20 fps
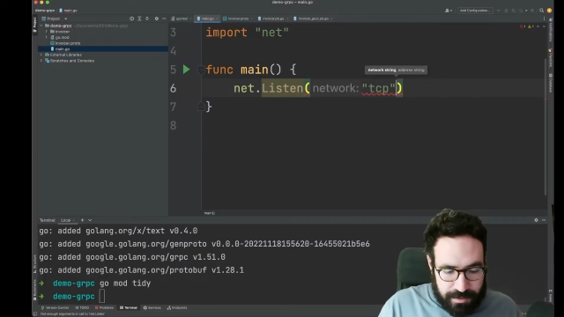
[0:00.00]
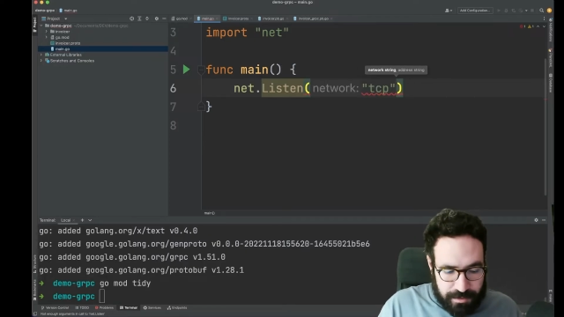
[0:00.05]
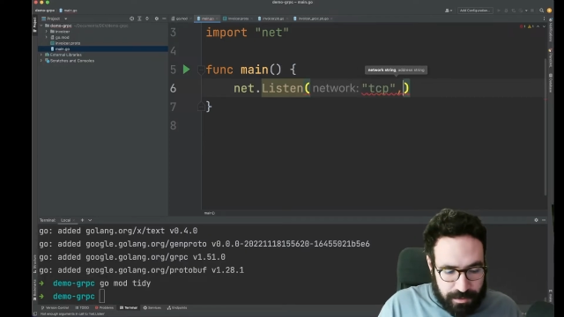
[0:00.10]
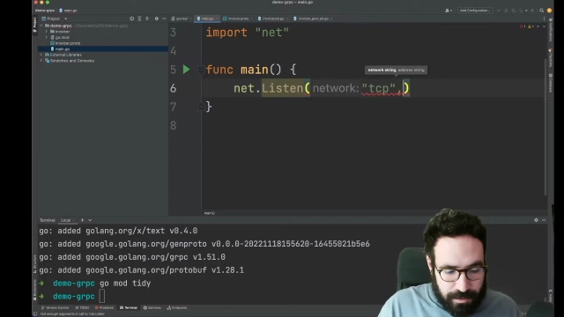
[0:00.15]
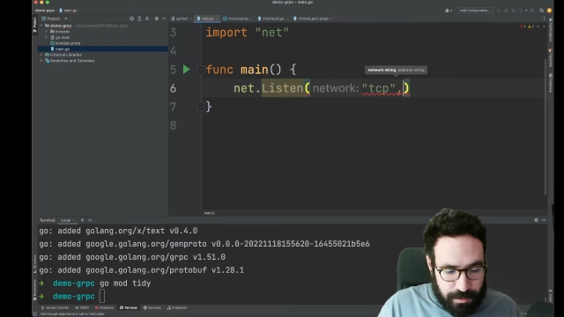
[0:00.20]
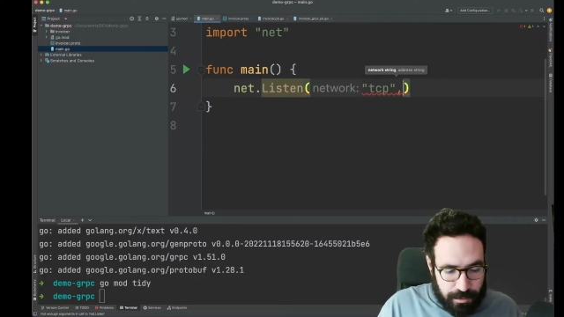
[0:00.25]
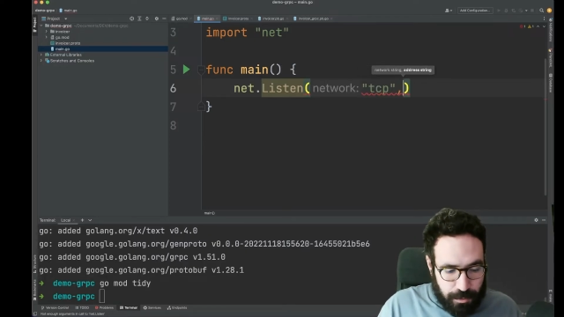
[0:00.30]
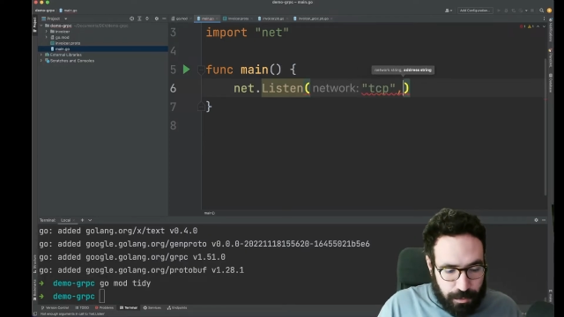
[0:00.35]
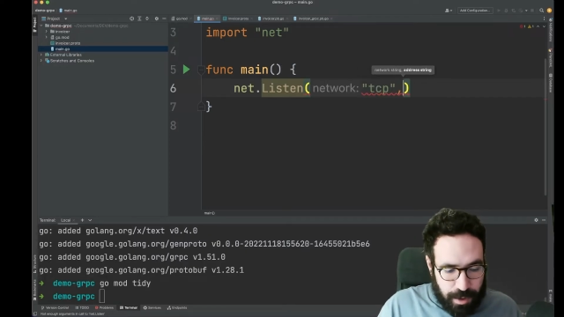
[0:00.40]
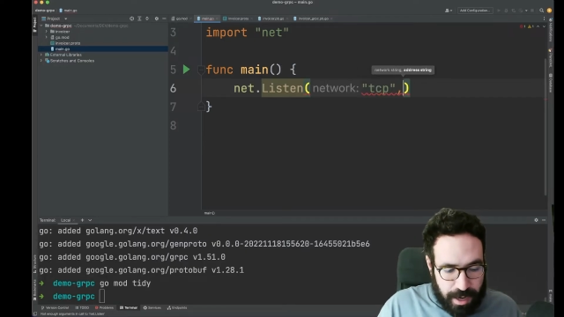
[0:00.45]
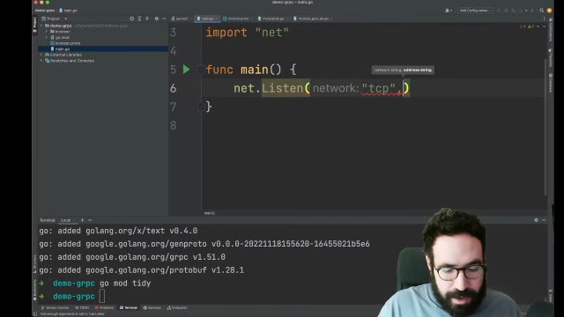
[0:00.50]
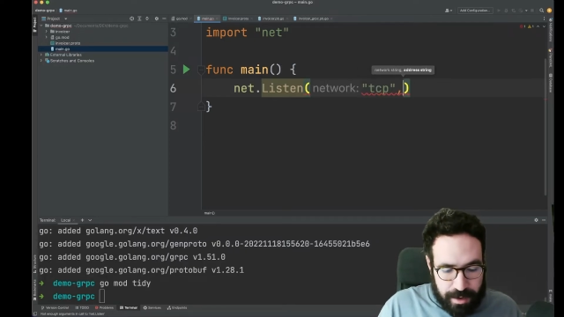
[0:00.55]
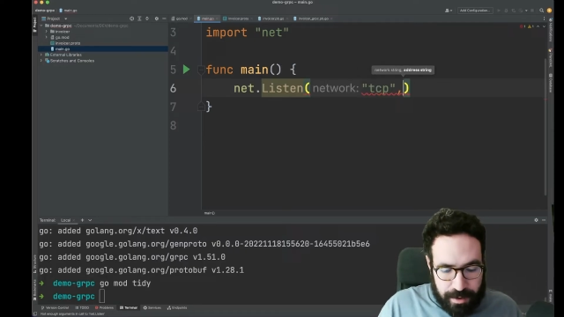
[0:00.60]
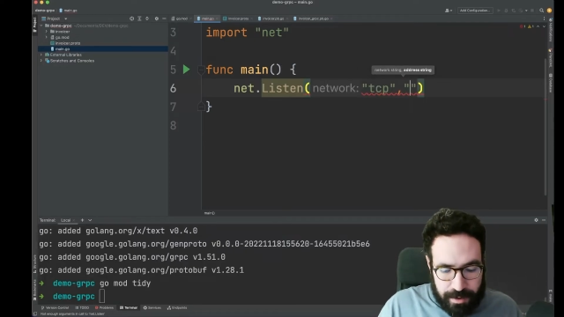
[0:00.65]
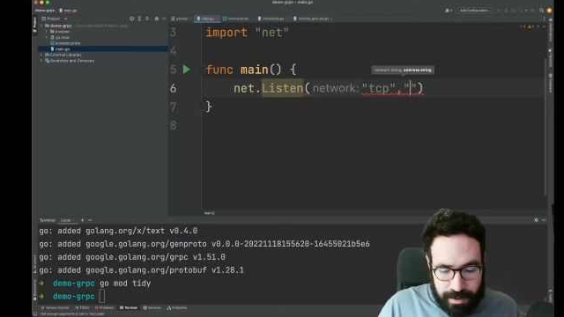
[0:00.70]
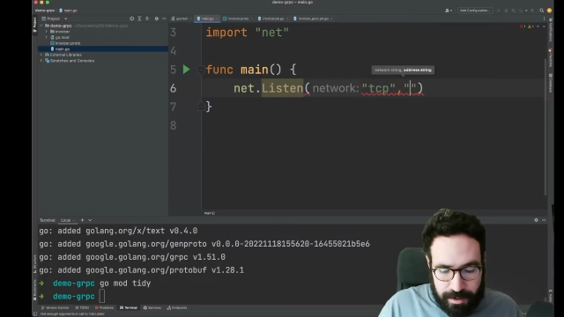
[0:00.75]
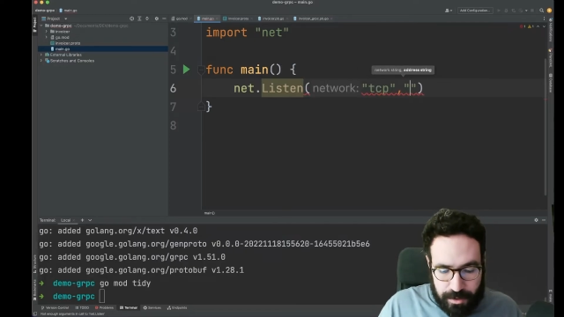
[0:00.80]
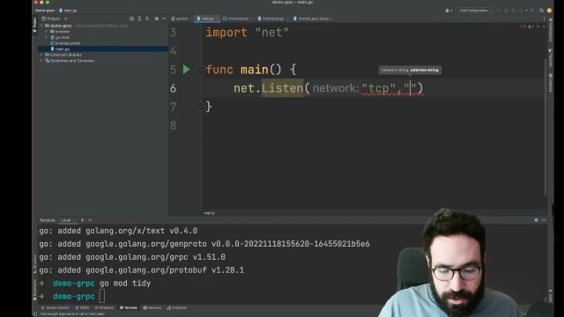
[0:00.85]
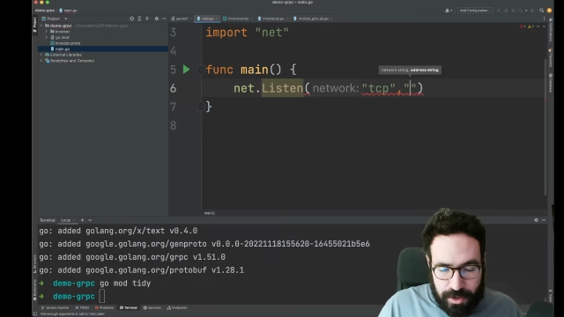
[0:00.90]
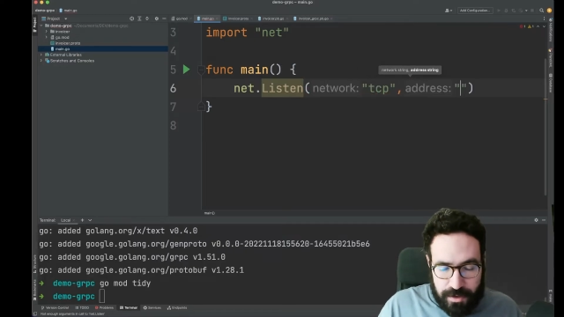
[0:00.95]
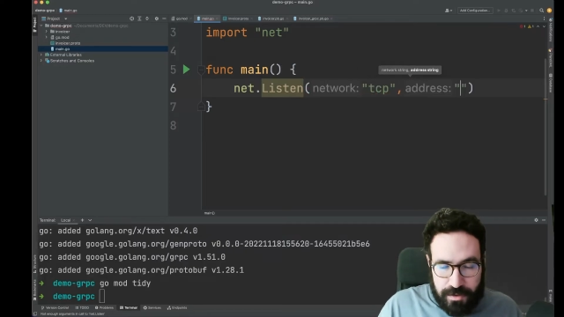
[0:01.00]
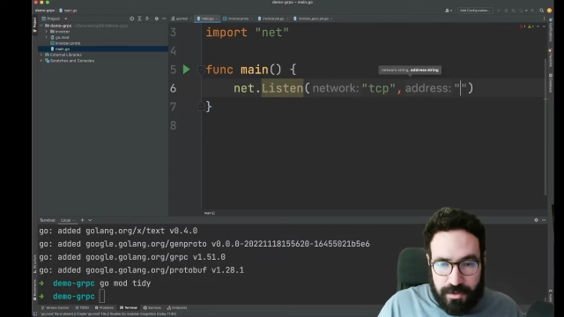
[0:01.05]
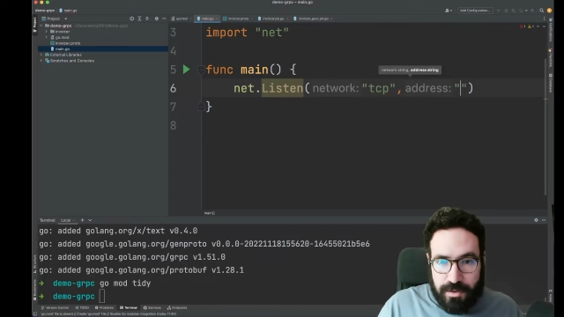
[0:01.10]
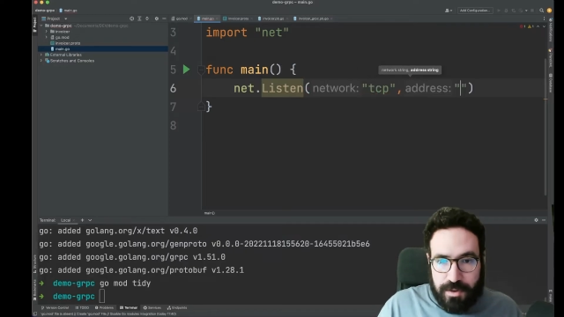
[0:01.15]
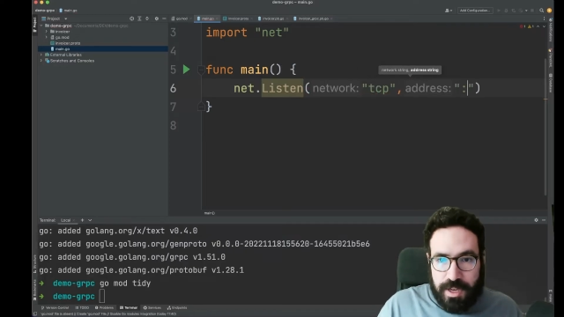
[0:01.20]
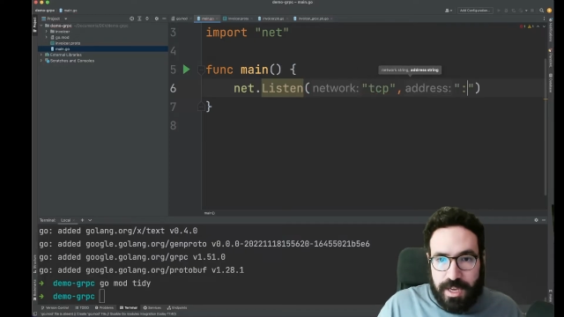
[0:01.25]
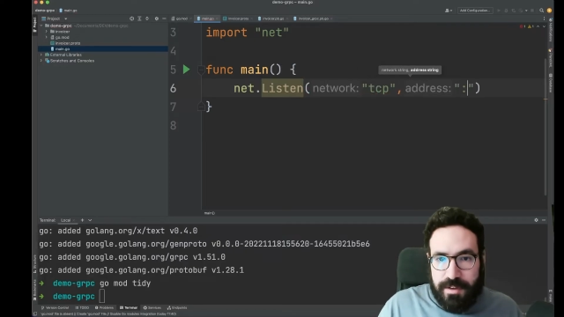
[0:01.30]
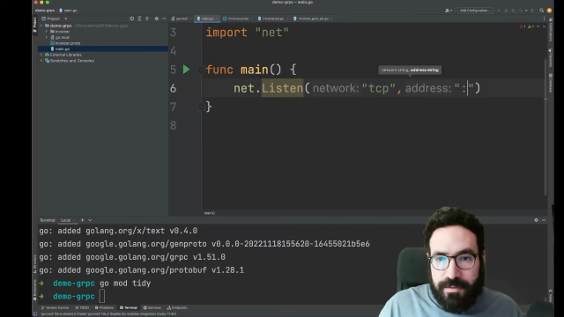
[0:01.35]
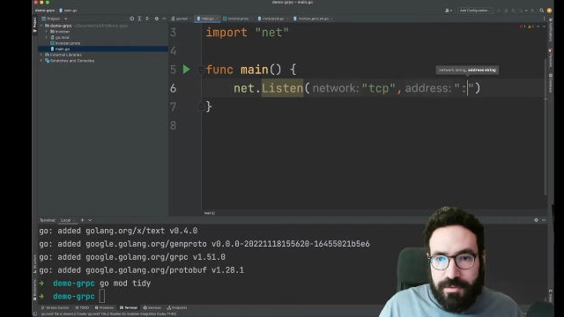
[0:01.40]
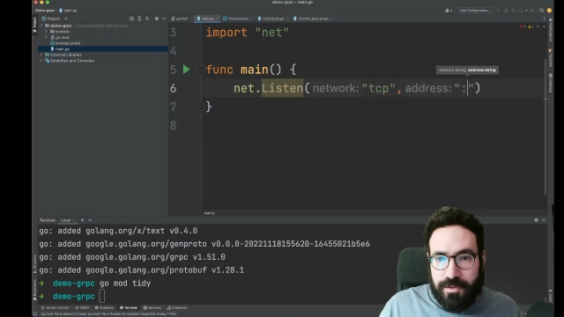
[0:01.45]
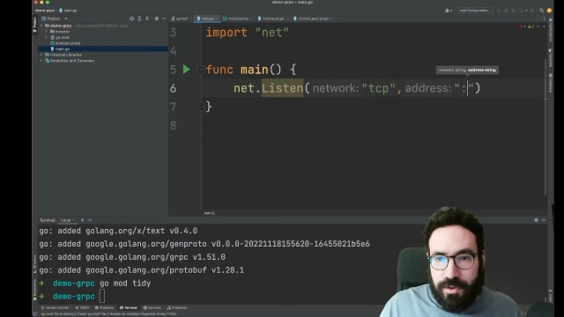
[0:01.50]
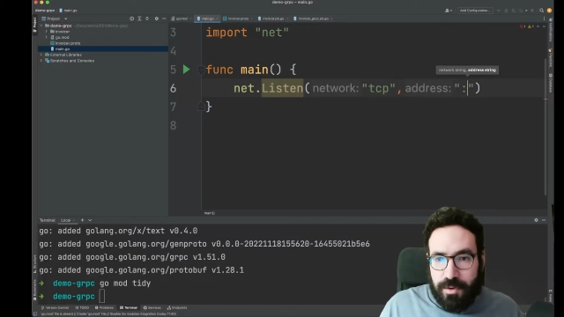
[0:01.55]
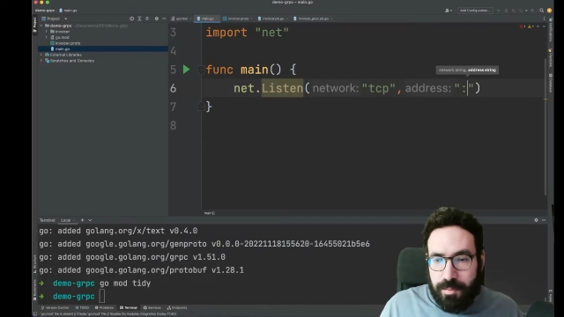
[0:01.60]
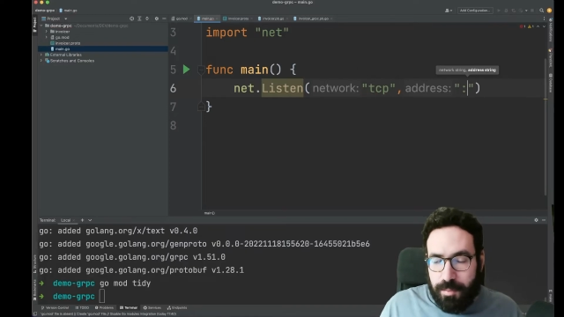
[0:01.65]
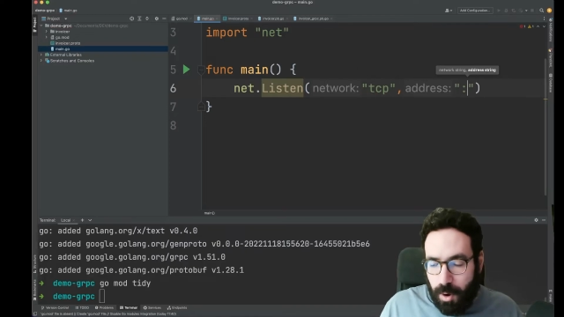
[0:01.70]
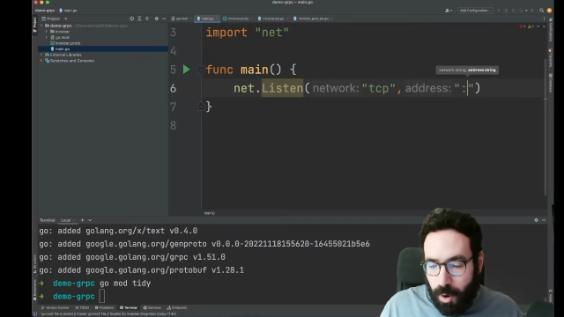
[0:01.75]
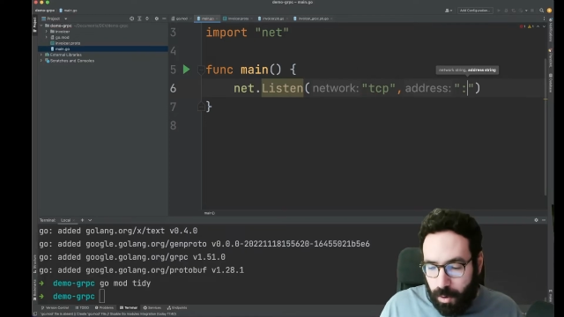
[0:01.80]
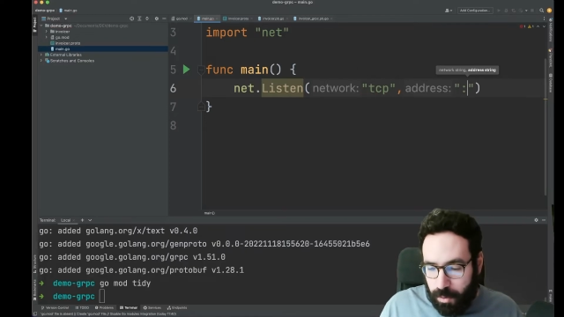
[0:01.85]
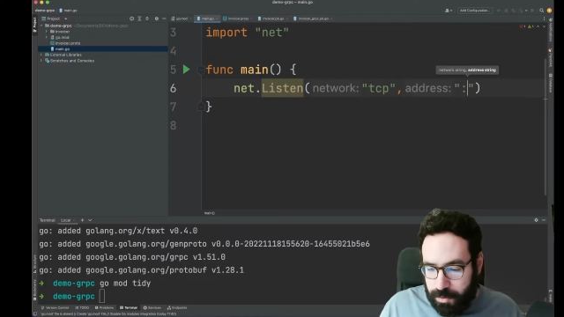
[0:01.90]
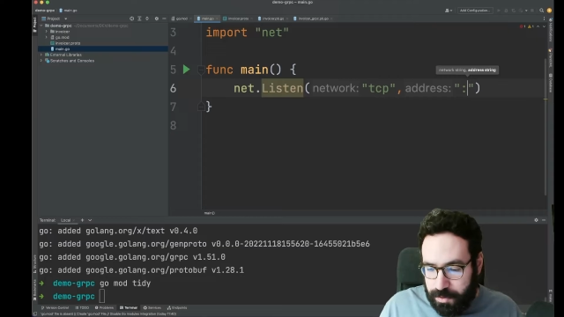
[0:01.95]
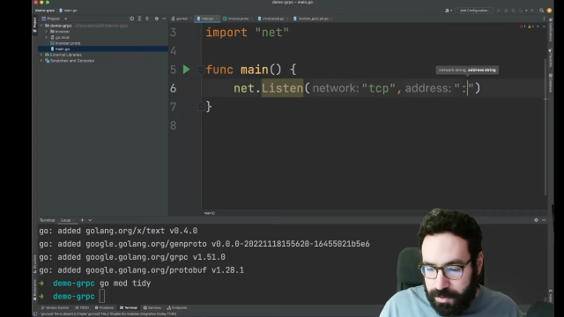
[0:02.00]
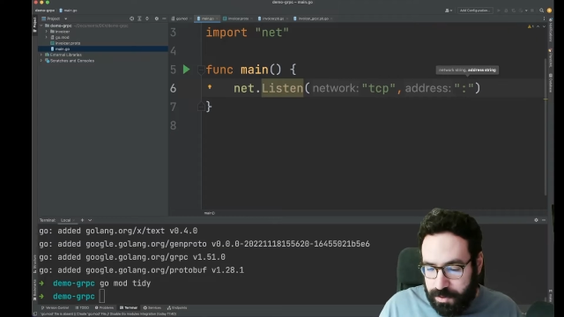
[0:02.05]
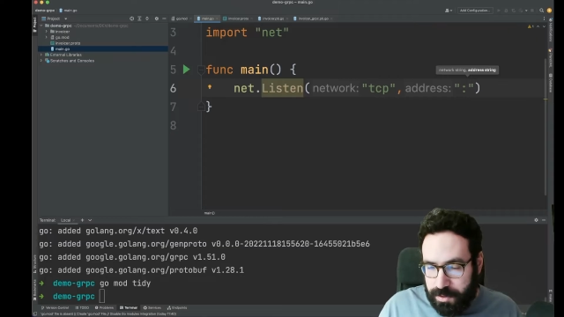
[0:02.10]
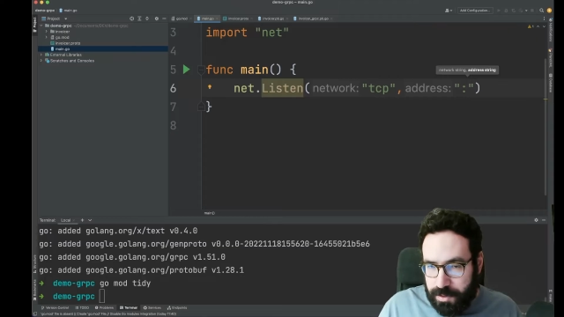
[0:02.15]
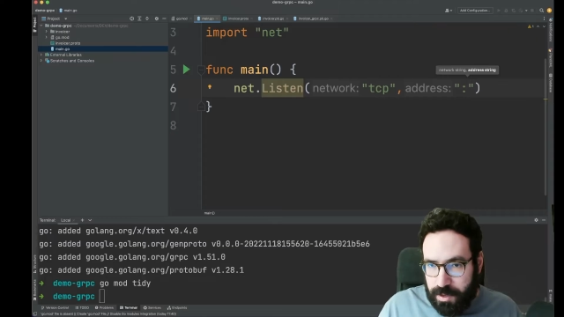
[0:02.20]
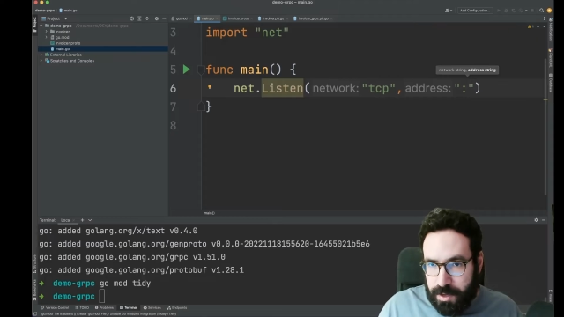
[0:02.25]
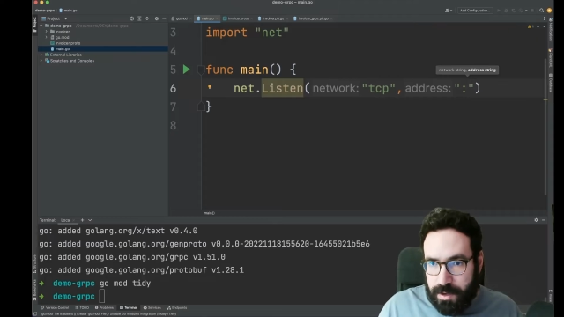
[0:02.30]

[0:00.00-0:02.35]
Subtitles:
So we are going just to give the port.